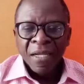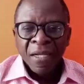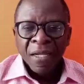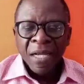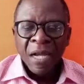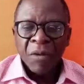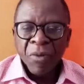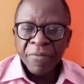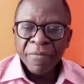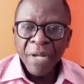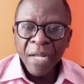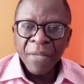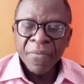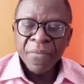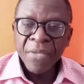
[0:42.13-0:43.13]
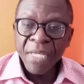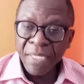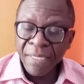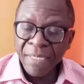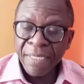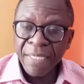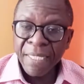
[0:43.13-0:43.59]
However,
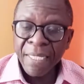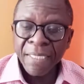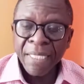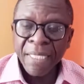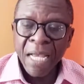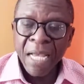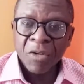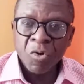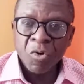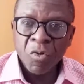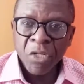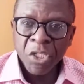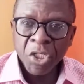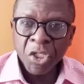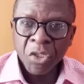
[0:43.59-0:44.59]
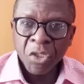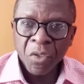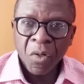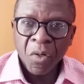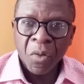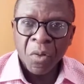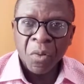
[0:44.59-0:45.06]
this is a
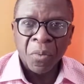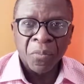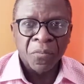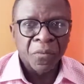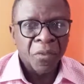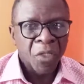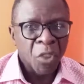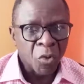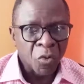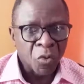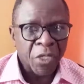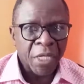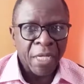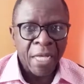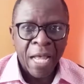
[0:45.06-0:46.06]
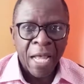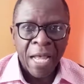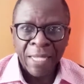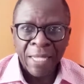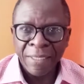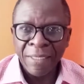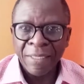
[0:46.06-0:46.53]
question of looking
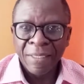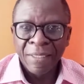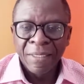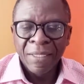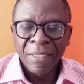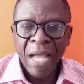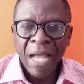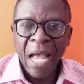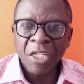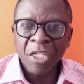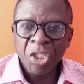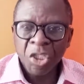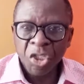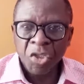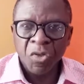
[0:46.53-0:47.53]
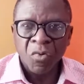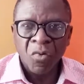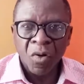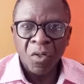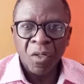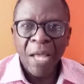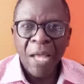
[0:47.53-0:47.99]
at
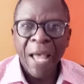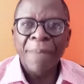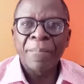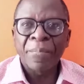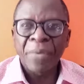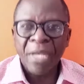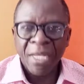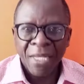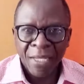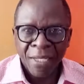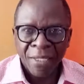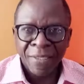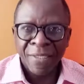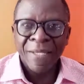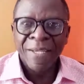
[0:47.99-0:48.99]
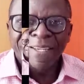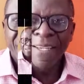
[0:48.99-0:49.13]
actual happenings